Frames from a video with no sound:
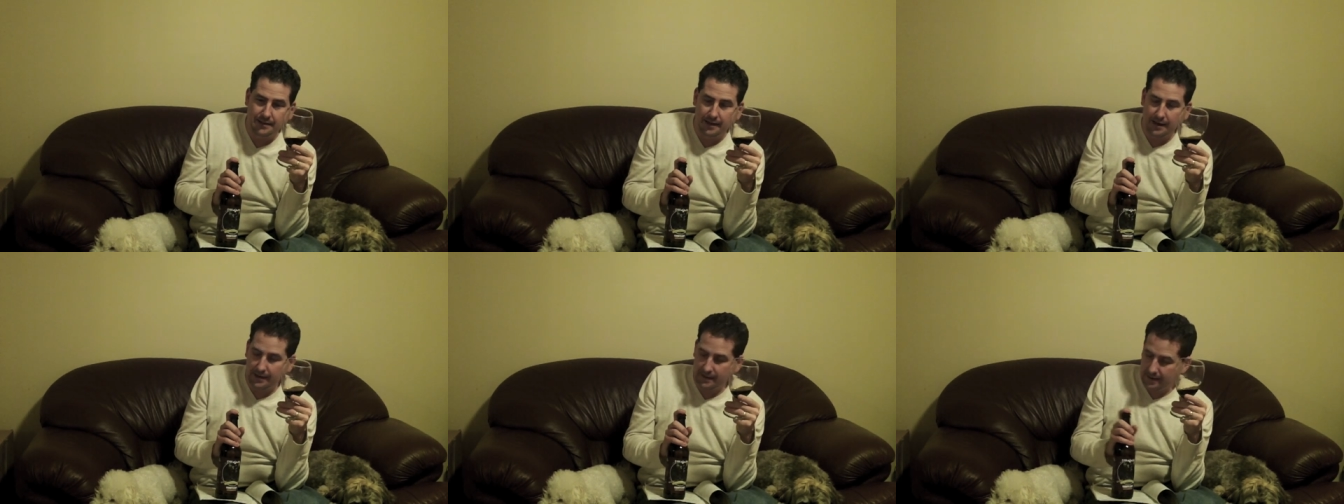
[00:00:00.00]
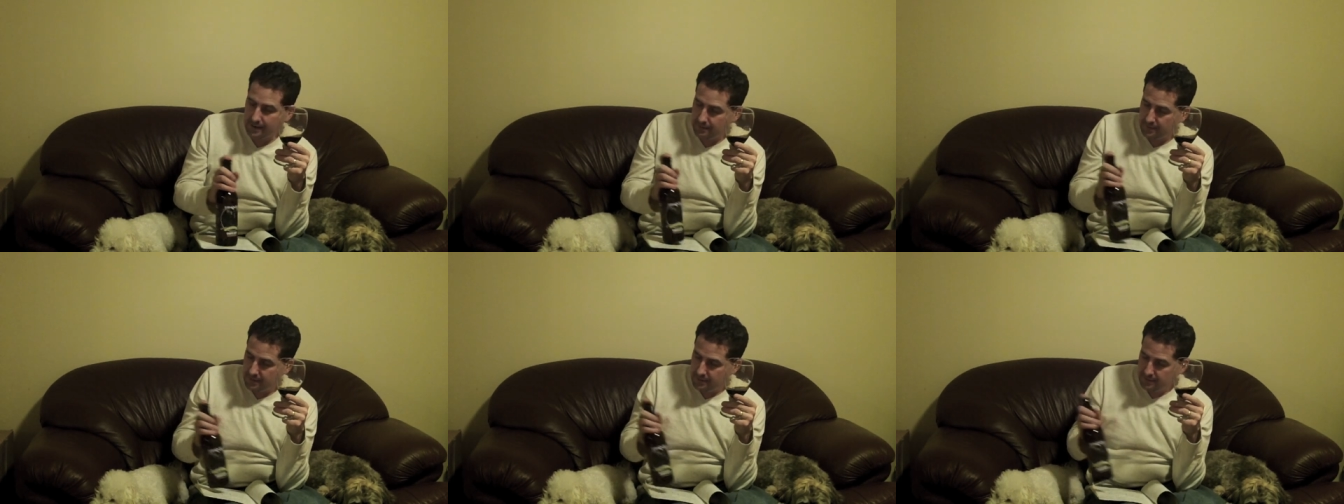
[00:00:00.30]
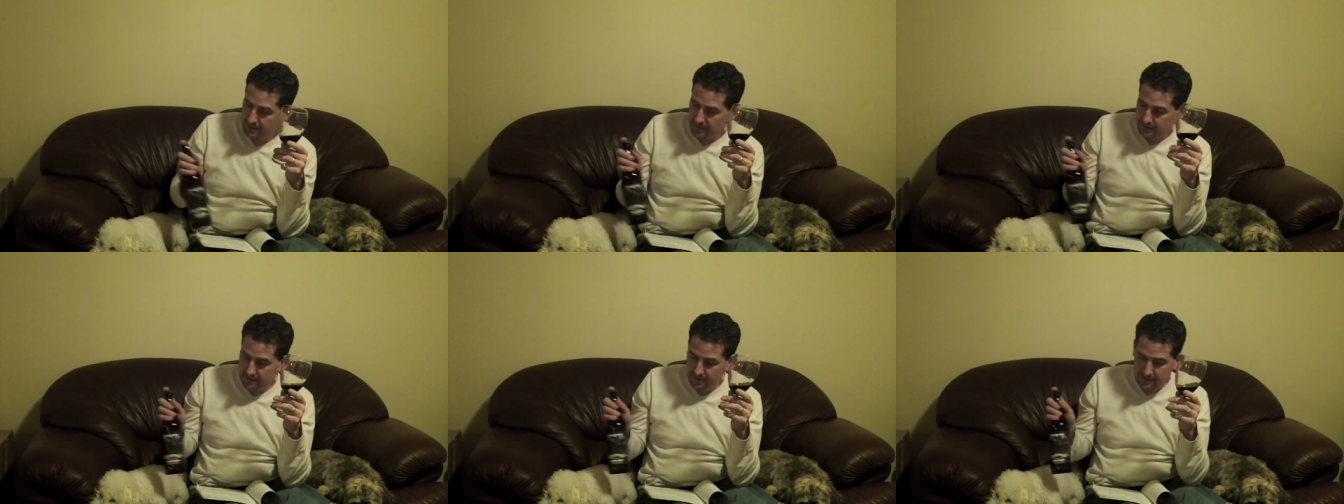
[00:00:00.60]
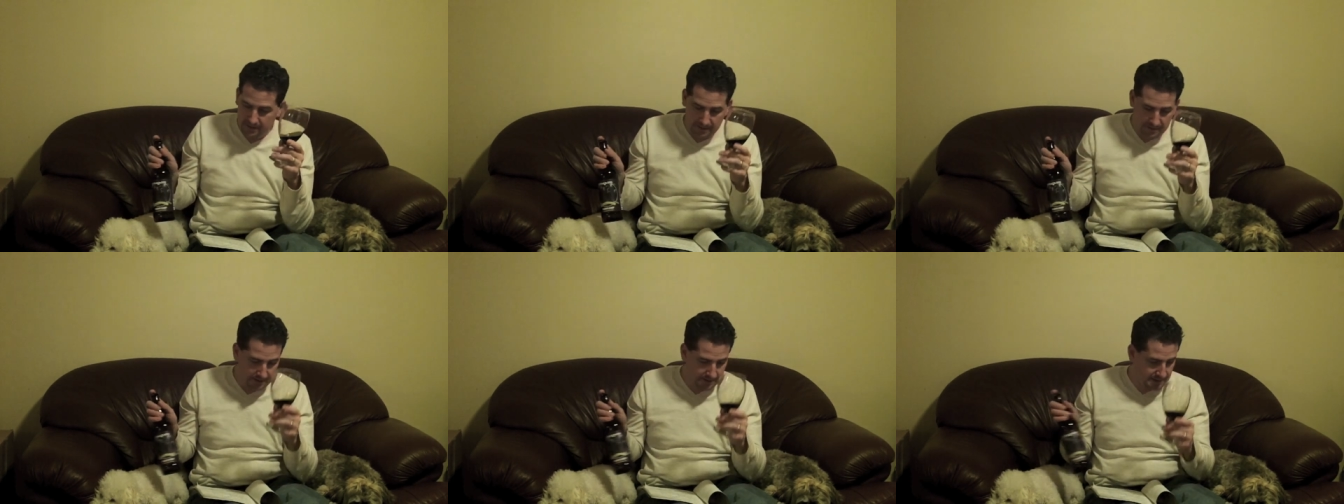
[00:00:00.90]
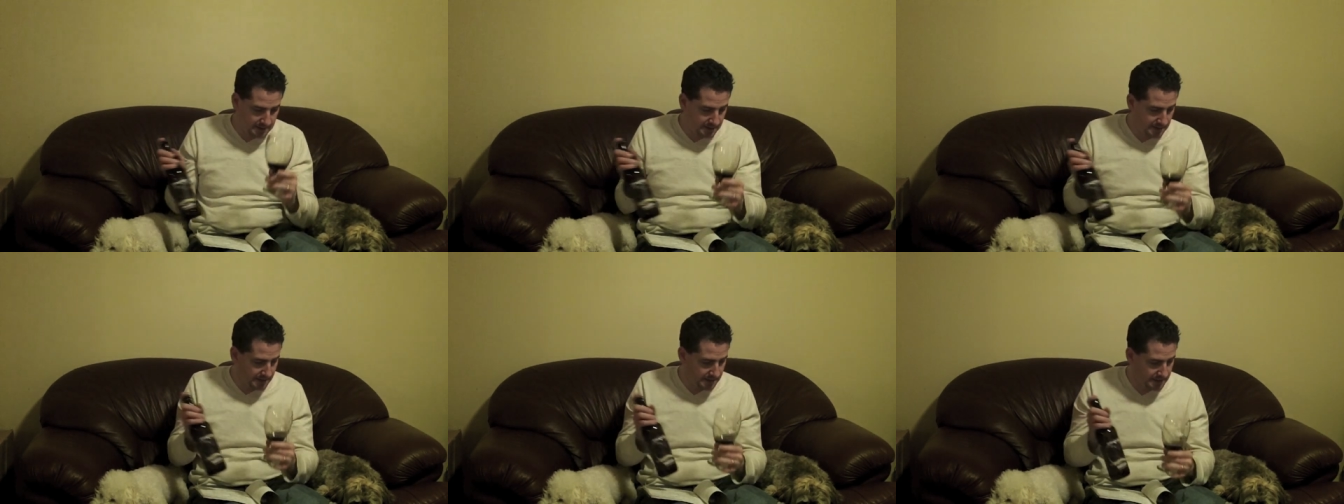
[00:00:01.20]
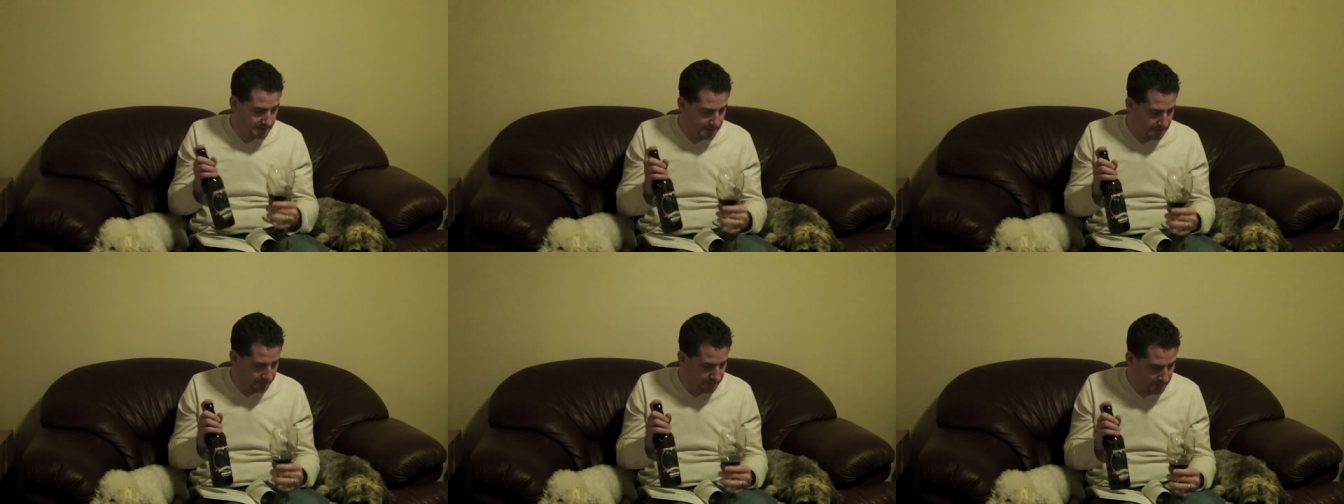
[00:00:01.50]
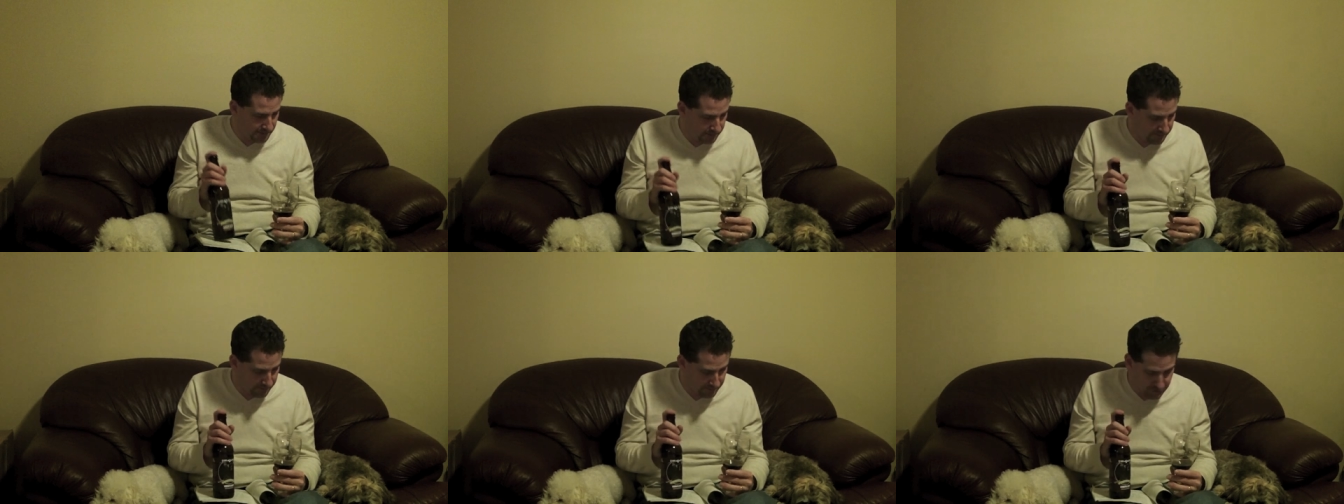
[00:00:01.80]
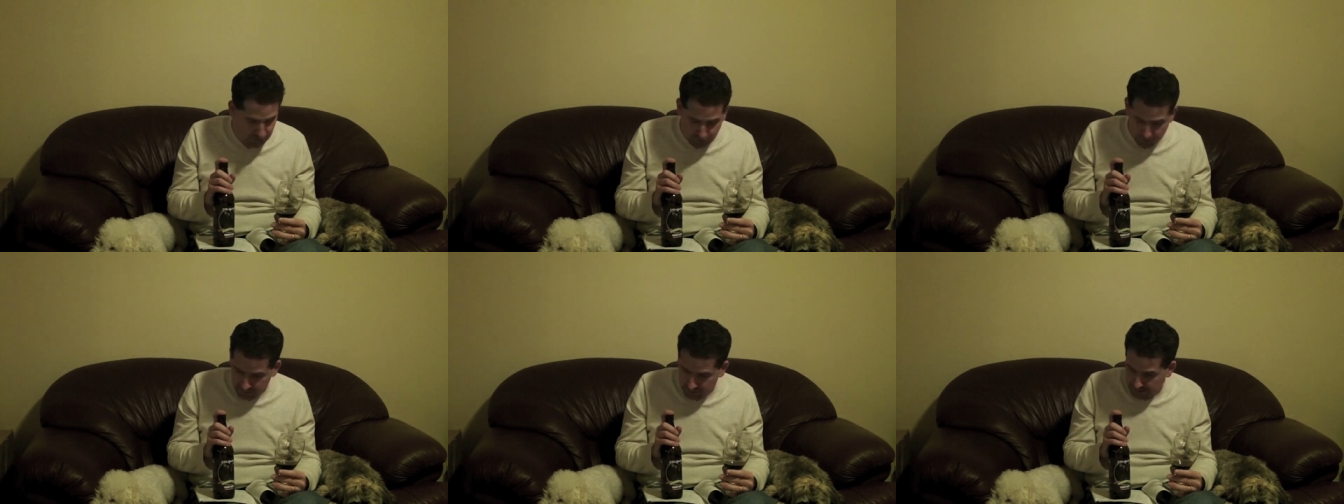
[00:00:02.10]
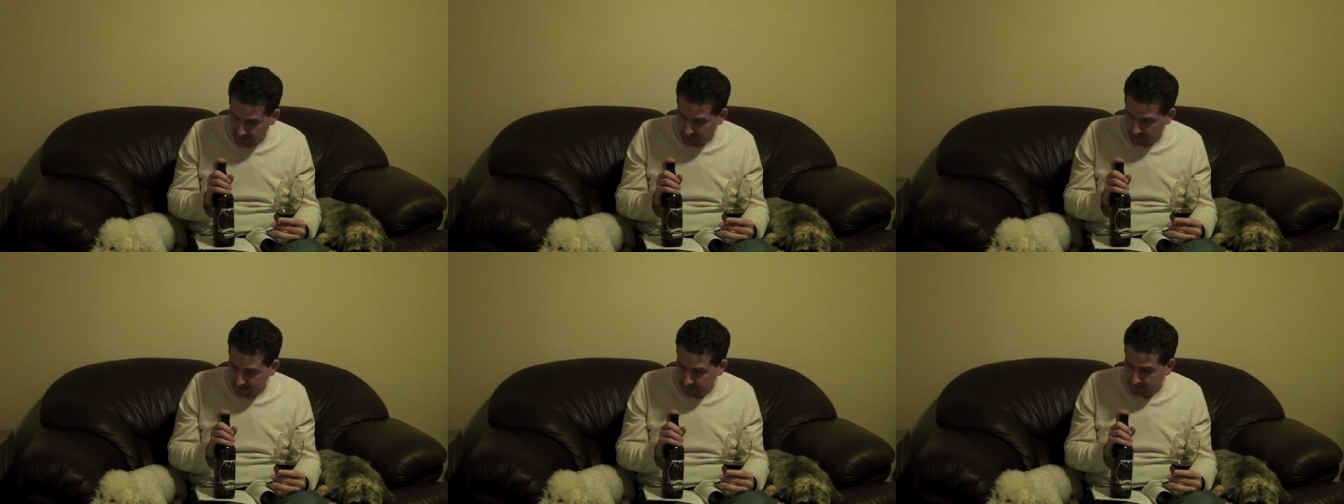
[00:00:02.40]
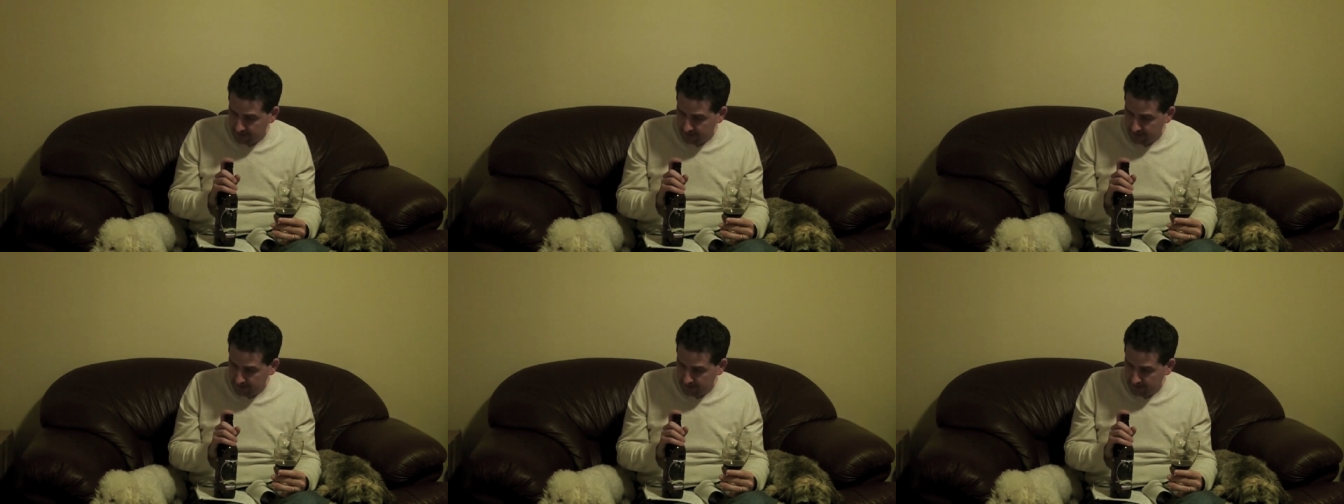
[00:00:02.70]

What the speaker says: I got my beer dogs. They seem to have enjoyed it.